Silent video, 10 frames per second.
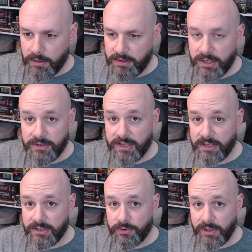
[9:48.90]
Tears
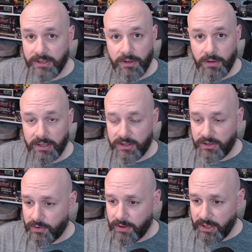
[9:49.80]
Test 3, don't let the
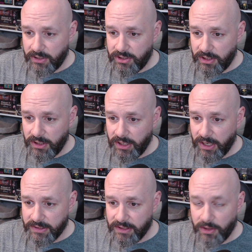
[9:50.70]
door hit you in the
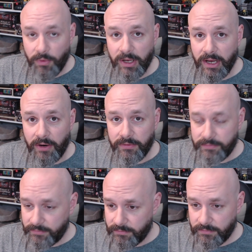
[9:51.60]
ass on the way out.
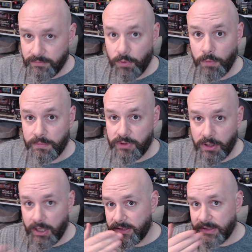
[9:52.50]
Oops,
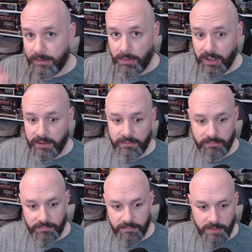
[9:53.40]
sorry, I said butt.
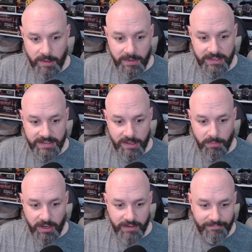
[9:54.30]
I meant to say
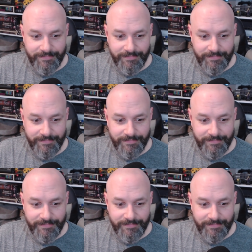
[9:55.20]
butt.